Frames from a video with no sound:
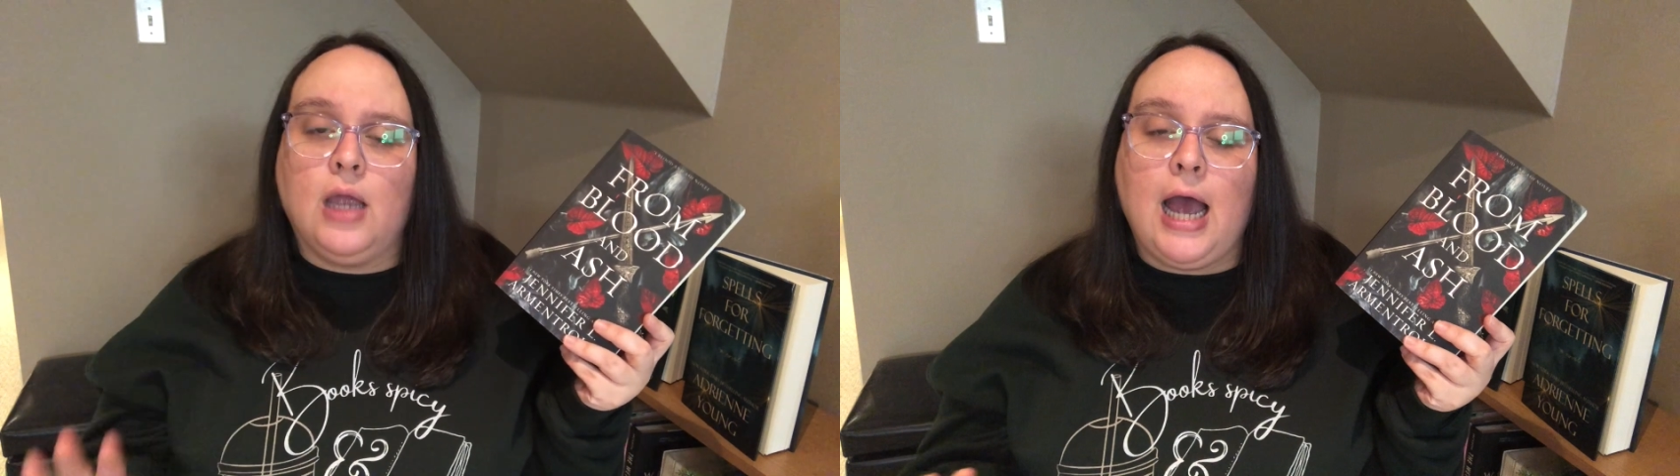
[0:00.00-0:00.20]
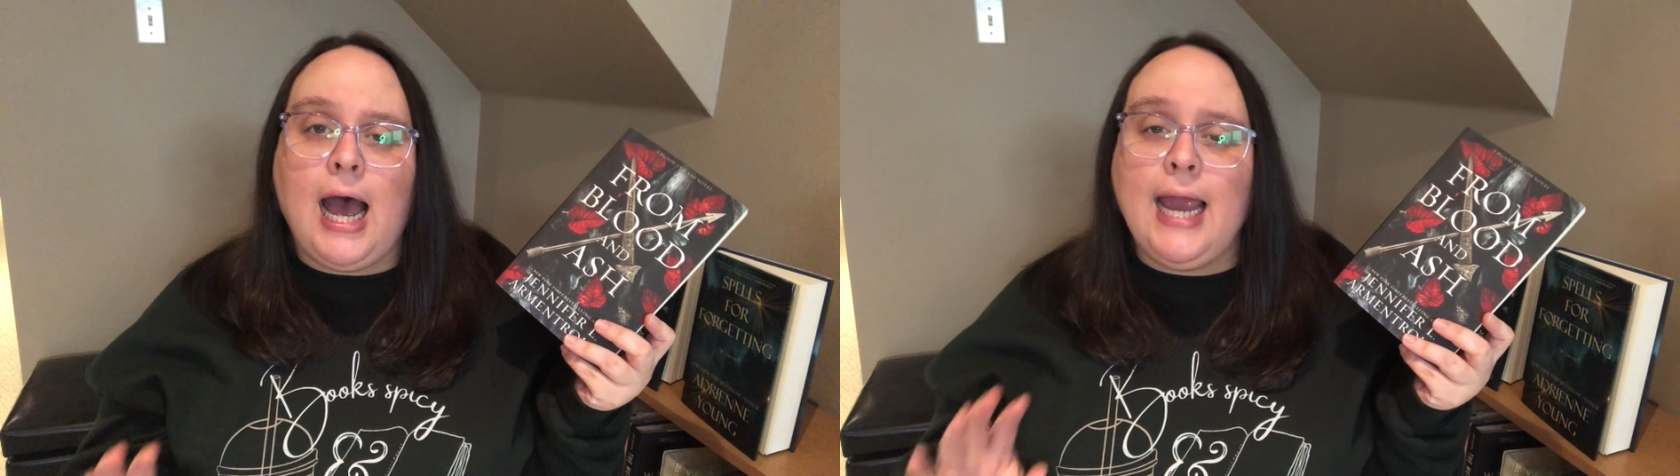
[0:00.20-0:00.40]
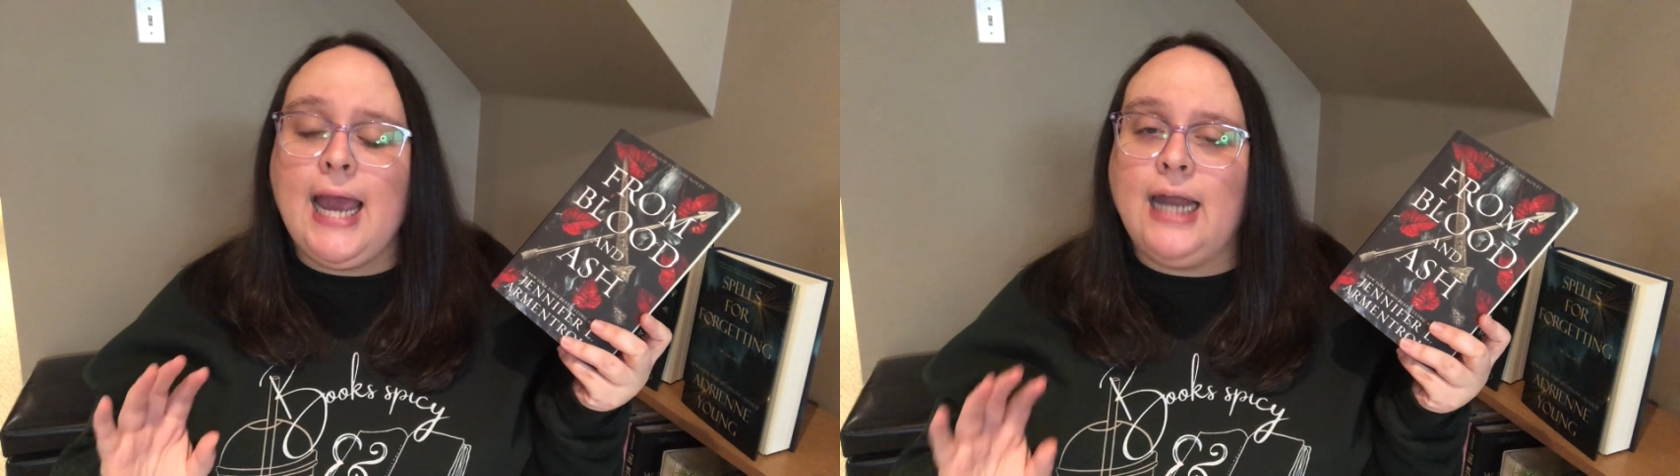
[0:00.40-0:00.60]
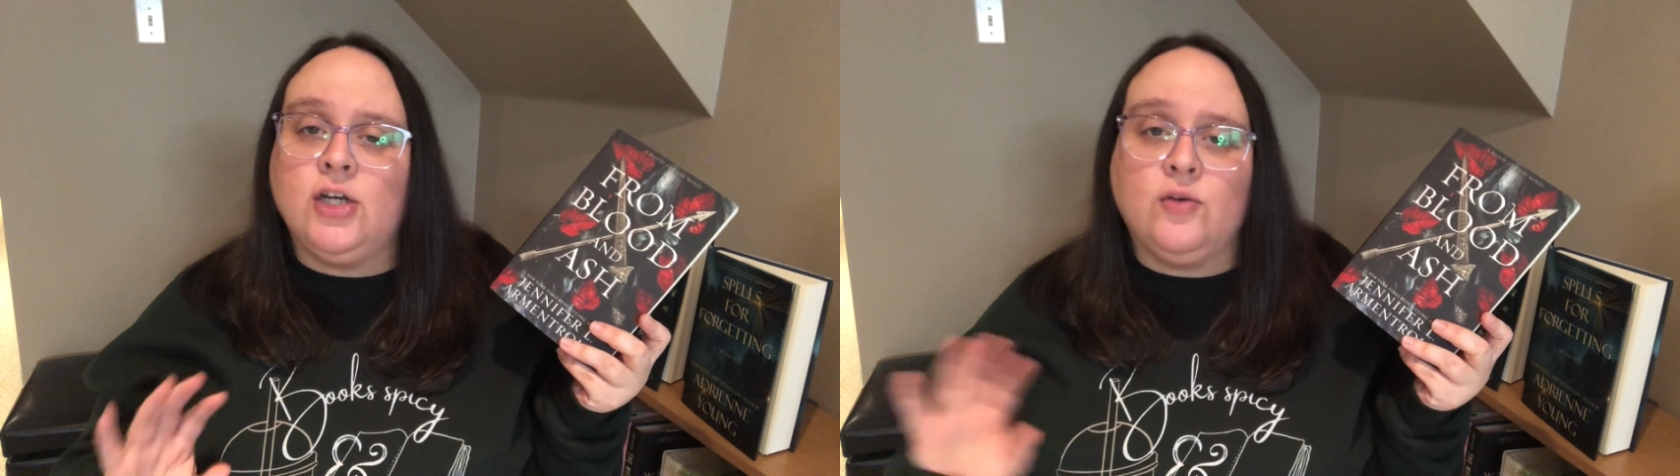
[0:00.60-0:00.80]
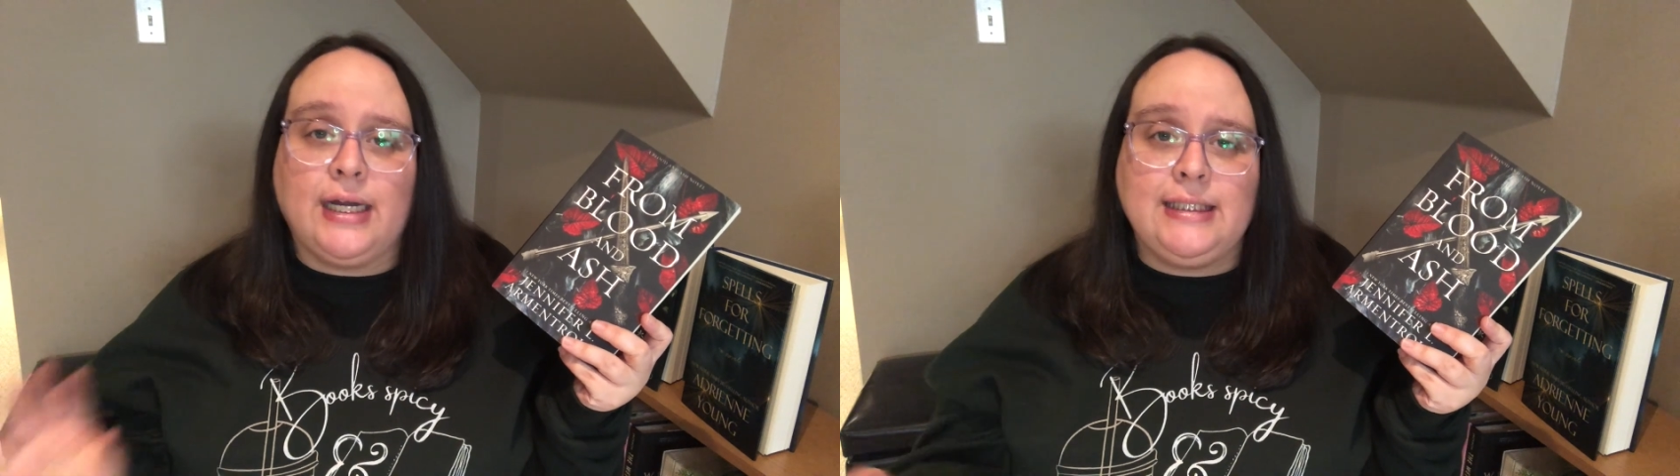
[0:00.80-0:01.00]
I had a
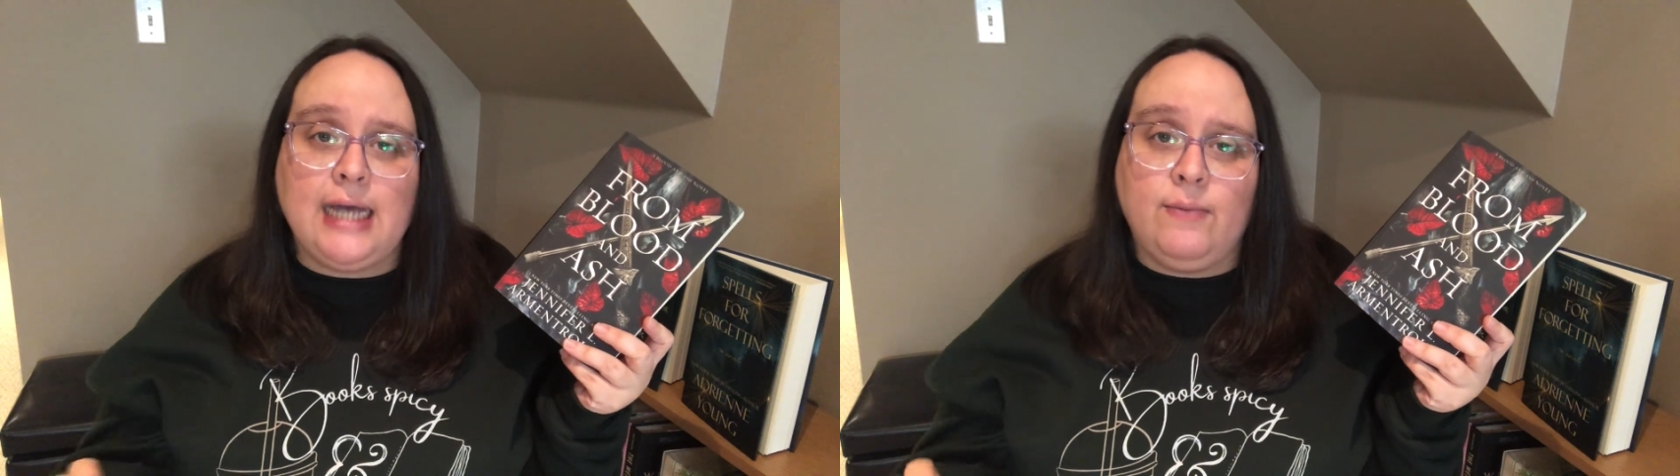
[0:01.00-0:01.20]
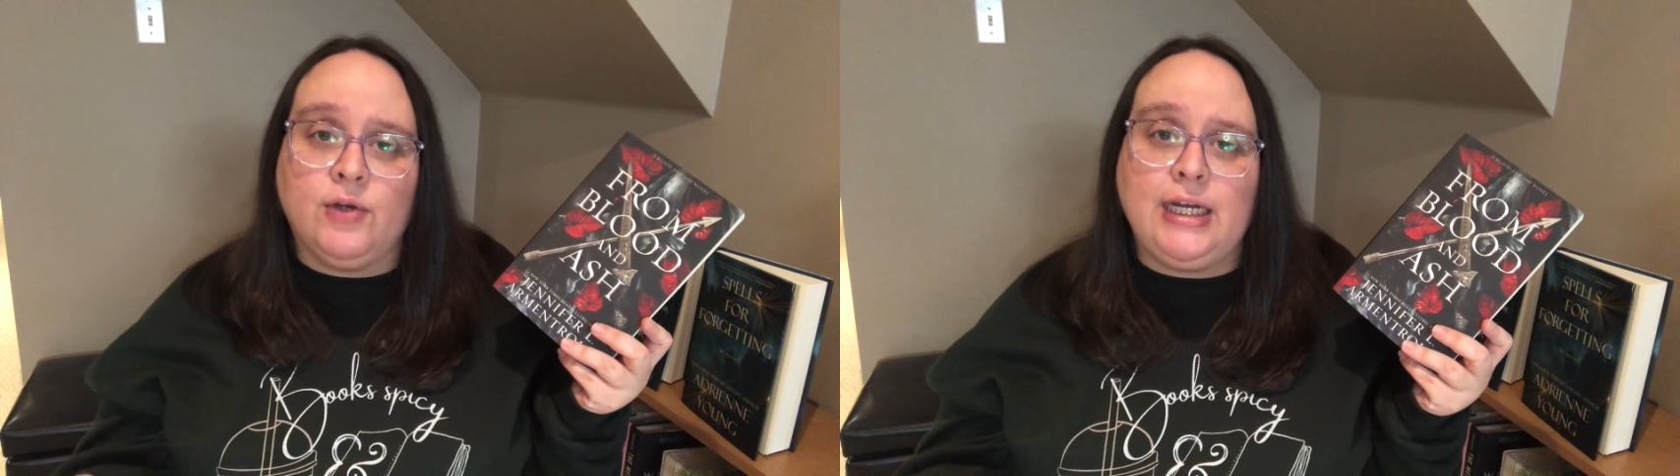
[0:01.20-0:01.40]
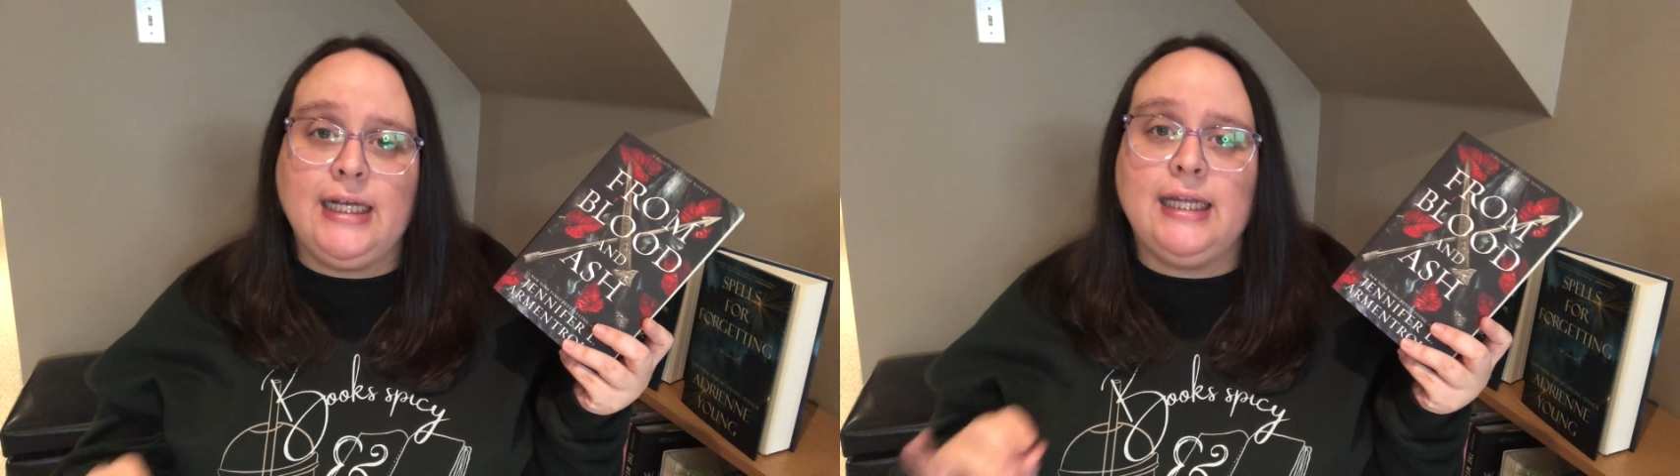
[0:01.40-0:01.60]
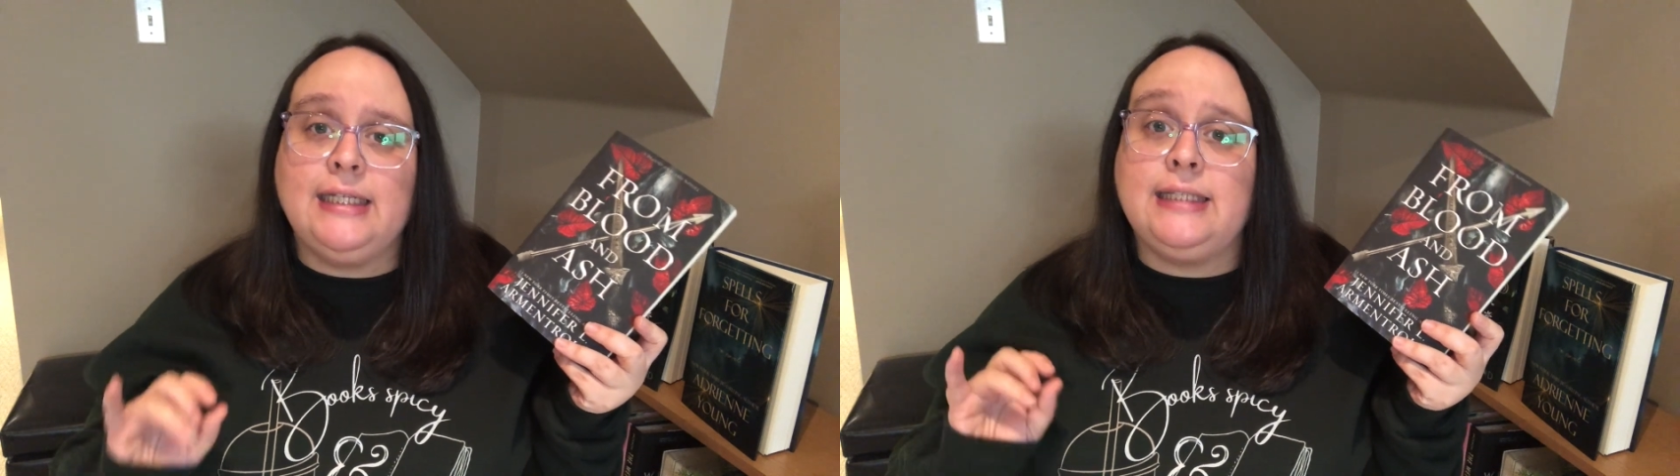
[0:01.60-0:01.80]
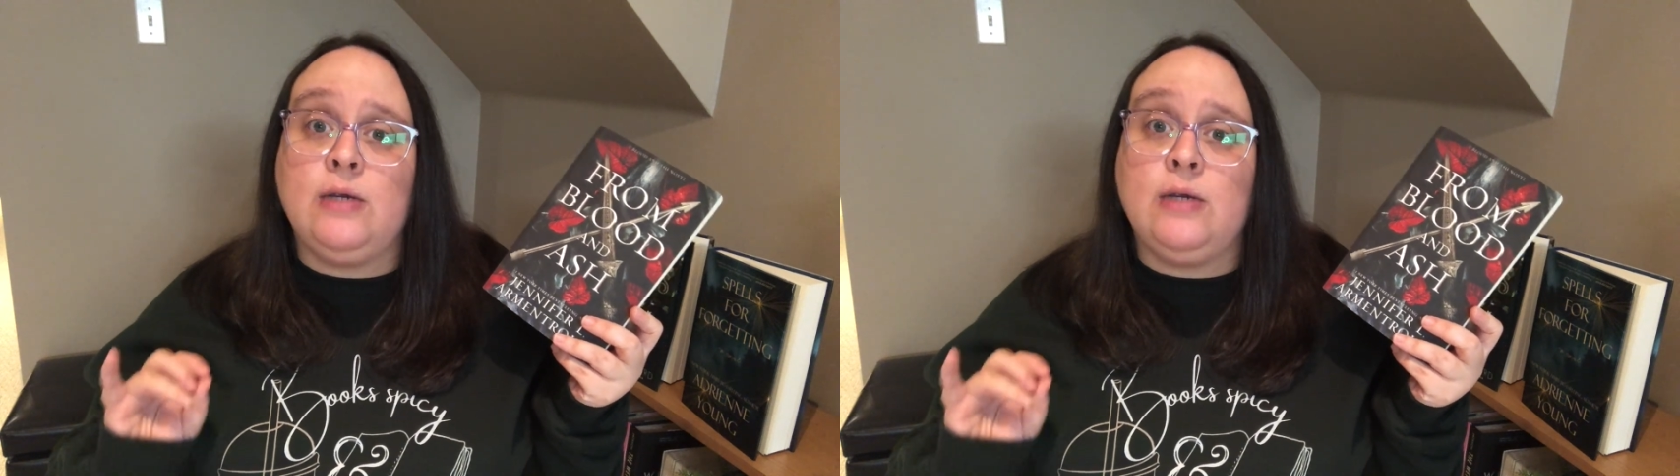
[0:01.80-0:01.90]
great time reading this.